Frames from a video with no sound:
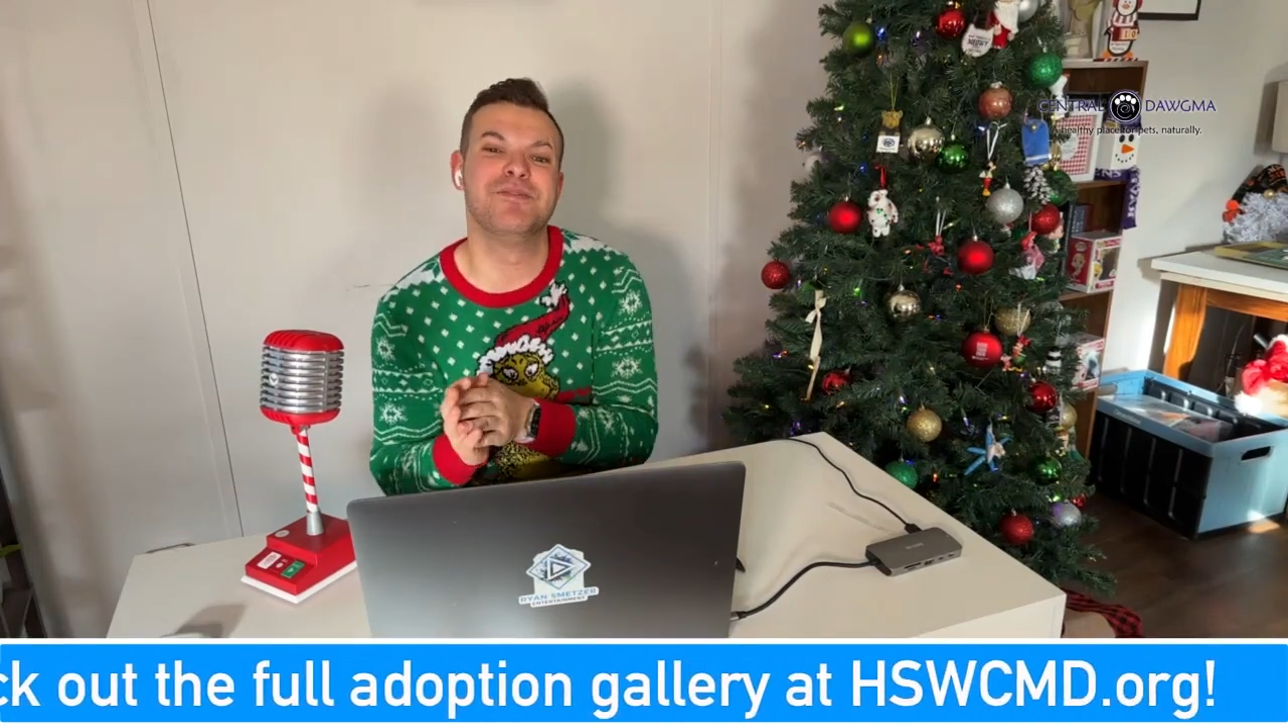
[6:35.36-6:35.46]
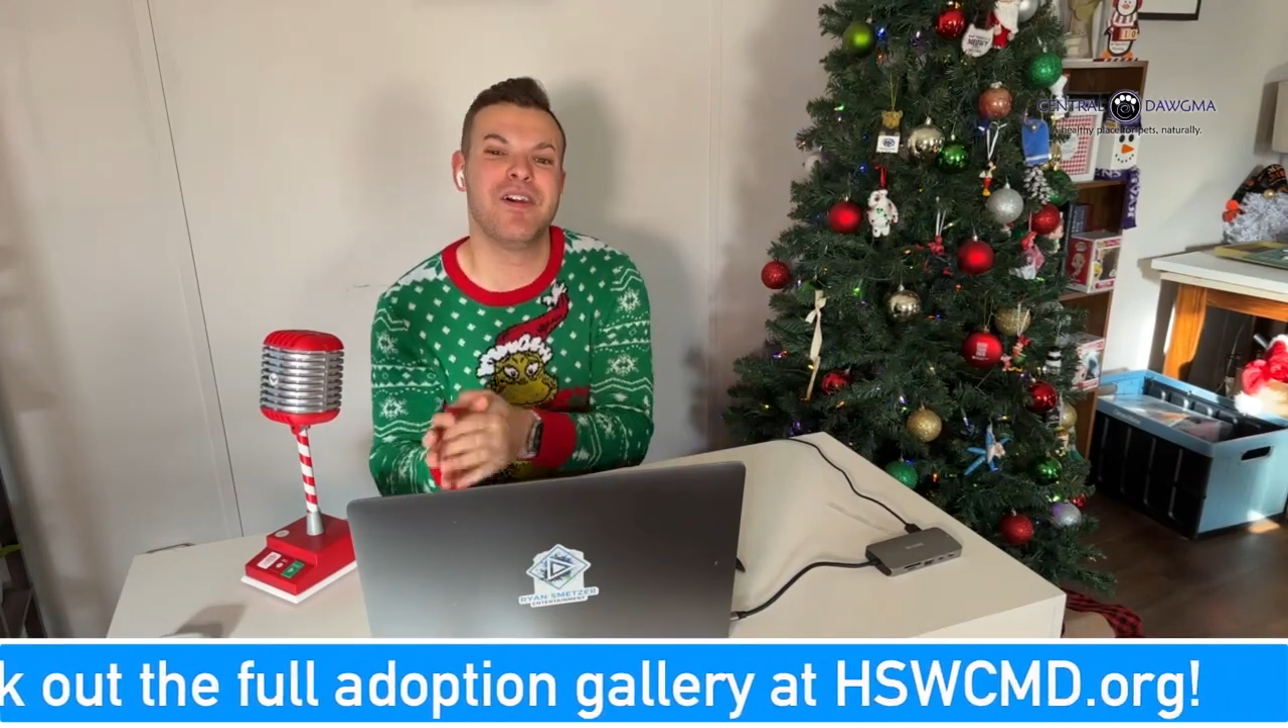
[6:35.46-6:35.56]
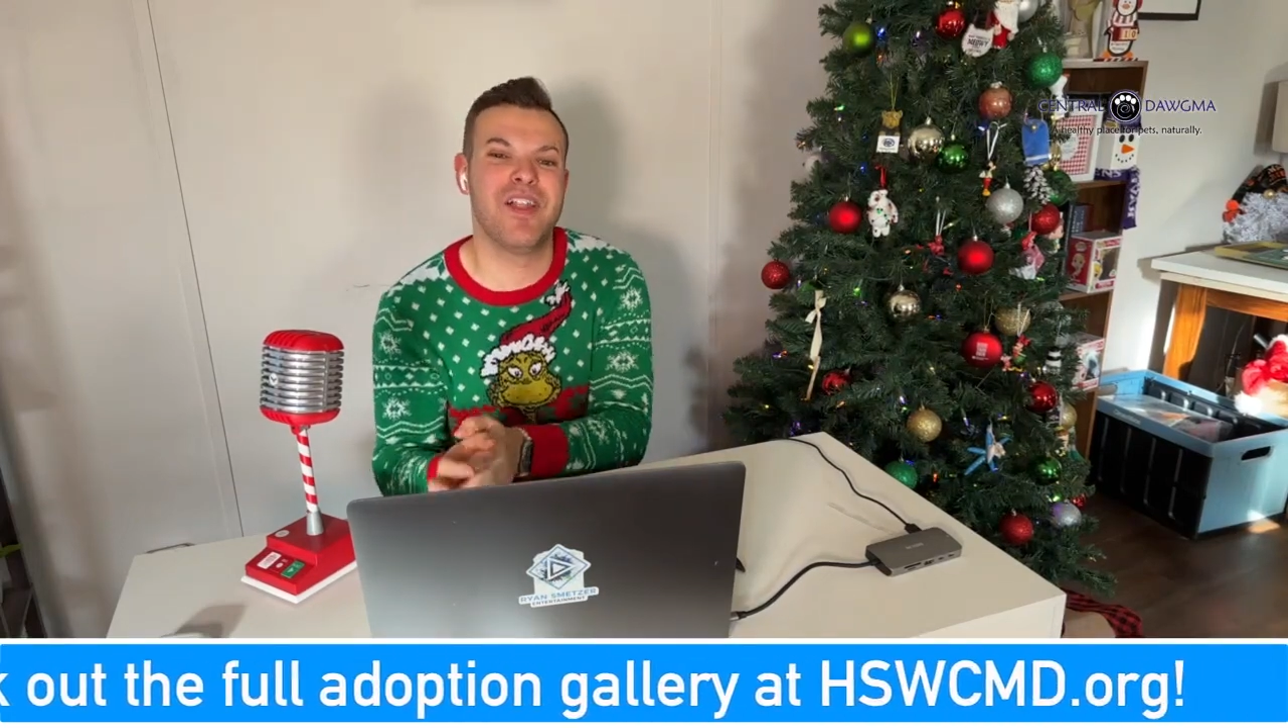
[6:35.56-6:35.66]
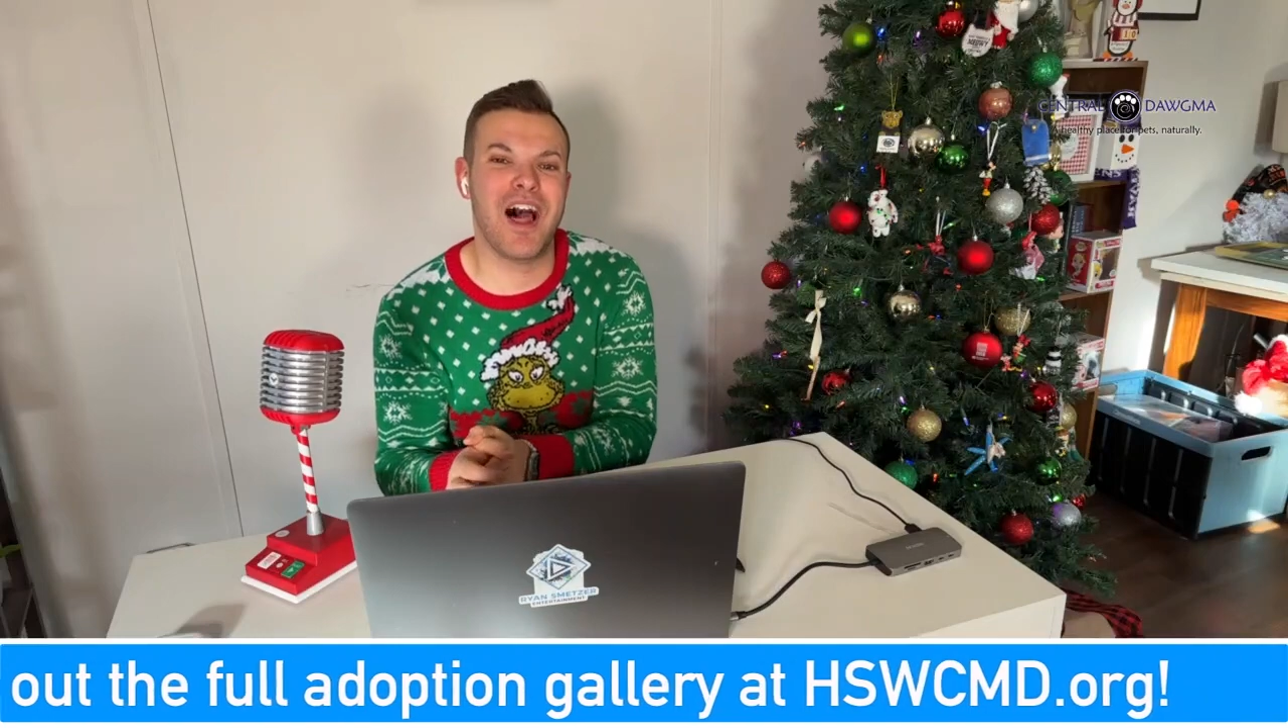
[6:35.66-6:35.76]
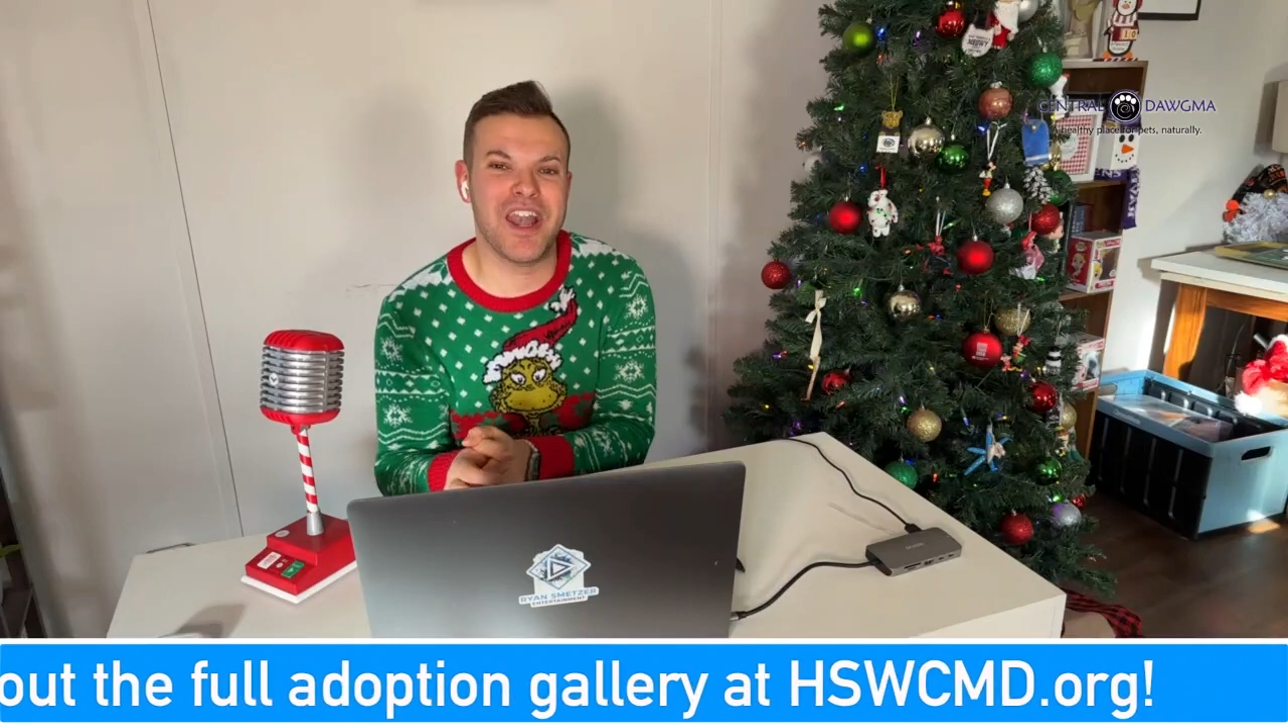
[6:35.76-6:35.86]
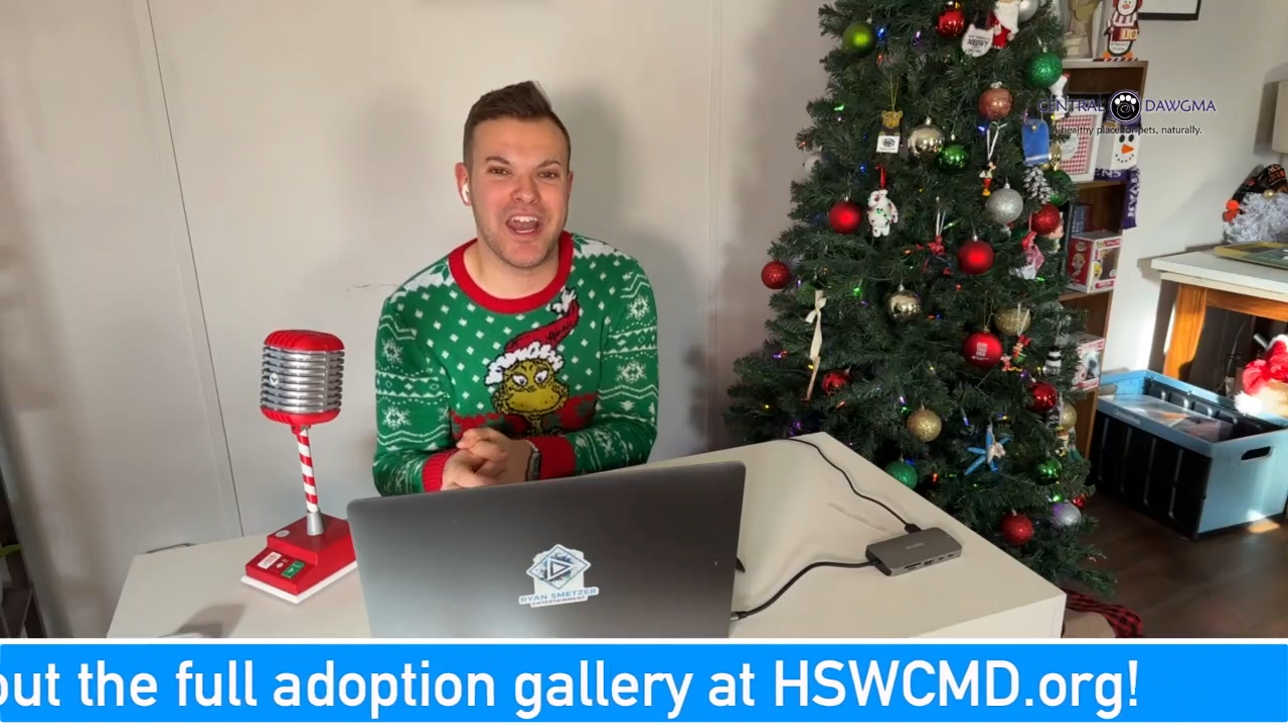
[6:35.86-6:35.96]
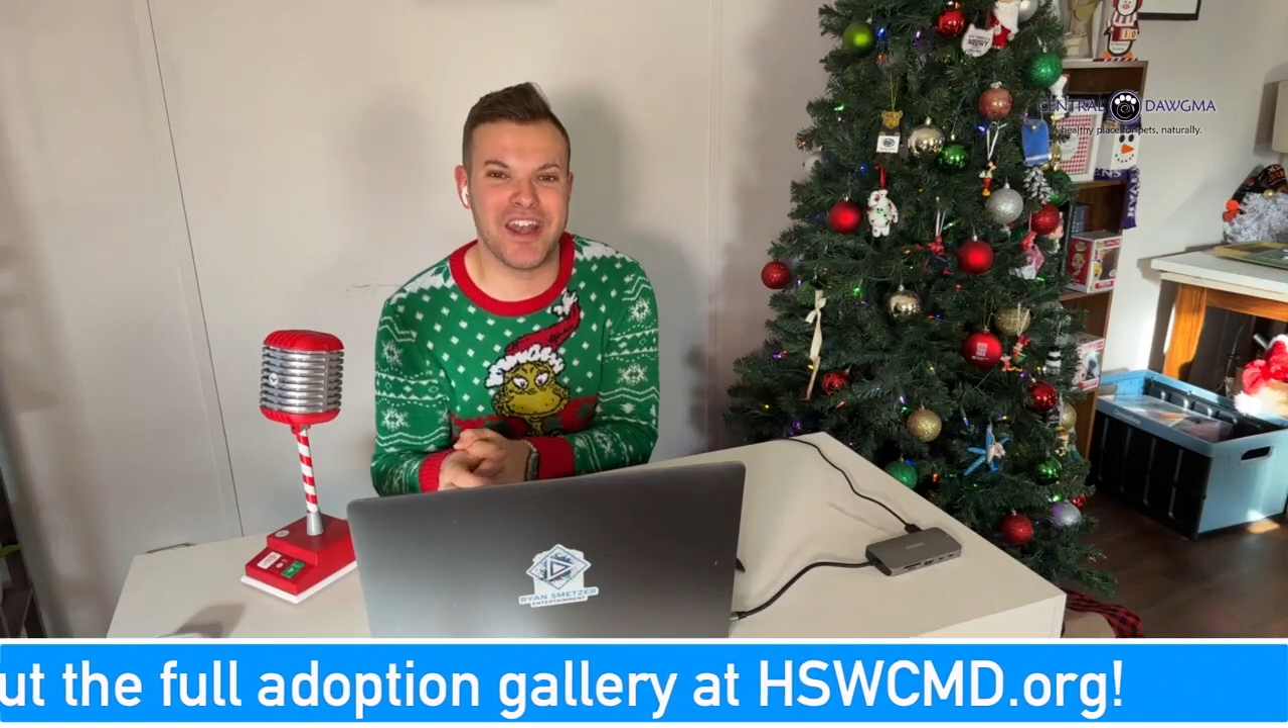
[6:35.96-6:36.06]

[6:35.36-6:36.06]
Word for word: to fill out